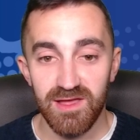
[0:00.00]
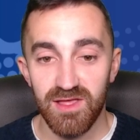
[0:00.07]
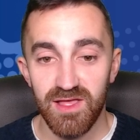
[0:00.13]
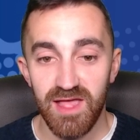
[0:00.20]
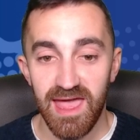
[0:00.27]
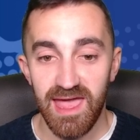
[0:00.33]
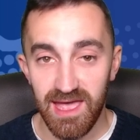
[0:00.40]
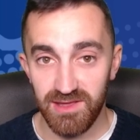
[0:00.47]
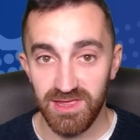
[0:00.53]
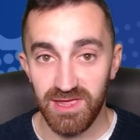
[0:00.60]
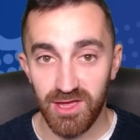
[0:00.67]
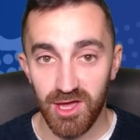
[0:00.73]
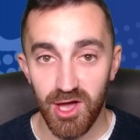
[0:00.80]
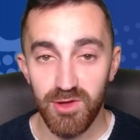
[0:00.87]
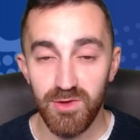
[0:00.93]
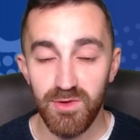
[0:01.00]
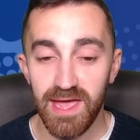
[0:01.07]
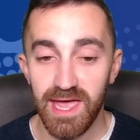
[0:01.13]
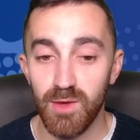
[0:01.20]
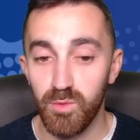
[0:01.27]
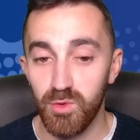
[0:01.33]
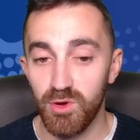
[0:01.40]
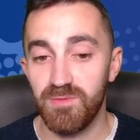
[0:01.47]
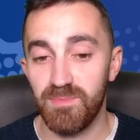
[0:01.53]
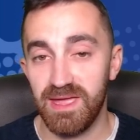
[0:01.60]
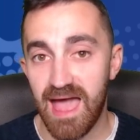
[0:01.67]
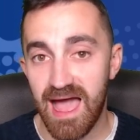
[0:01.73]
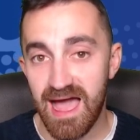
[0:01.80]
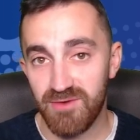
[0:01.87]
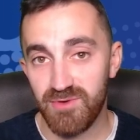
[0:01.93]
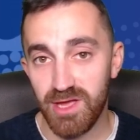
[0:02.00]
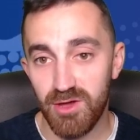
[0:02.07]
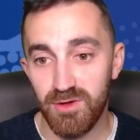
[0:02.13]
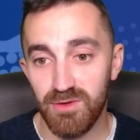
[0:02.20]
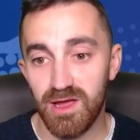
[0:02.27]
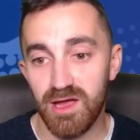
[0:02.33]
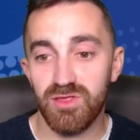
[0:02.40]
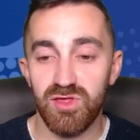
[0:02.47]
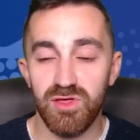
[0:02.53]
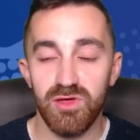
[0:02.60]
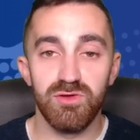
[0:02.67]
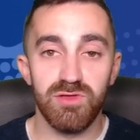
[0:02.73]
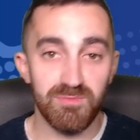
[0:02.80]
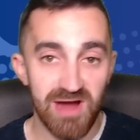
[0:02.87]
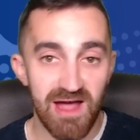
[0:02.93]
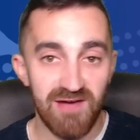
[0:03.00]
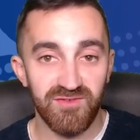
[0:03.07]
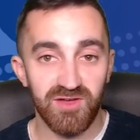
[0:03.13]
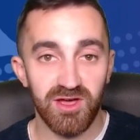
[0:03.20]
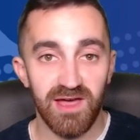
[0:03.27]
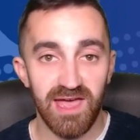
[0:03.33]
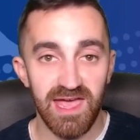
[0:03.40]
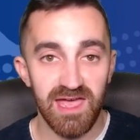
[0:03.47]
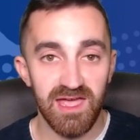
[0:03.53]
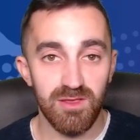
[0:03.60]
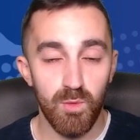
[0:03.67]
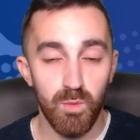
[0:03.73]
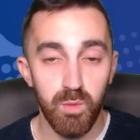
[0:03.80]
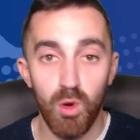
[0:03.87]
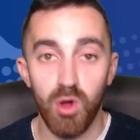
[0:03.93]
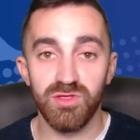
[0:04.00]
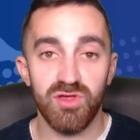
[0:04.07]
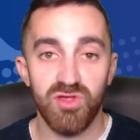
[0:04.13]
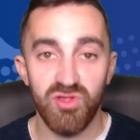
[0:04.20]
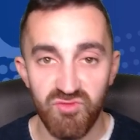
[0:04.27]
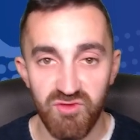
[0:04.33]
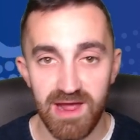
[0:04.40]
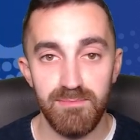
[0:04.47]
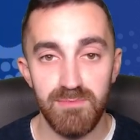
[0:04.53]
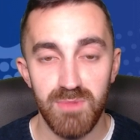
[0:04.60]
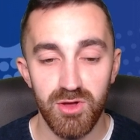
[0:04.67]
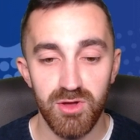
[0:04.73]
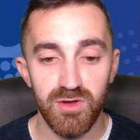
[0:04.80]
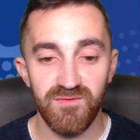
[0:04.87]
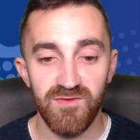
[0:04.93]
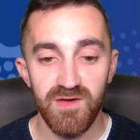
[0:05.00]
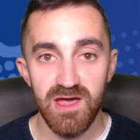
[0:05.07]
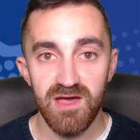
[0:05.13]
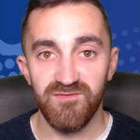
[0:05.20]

Here you go. It would be Areola to Dubravka in one straight move.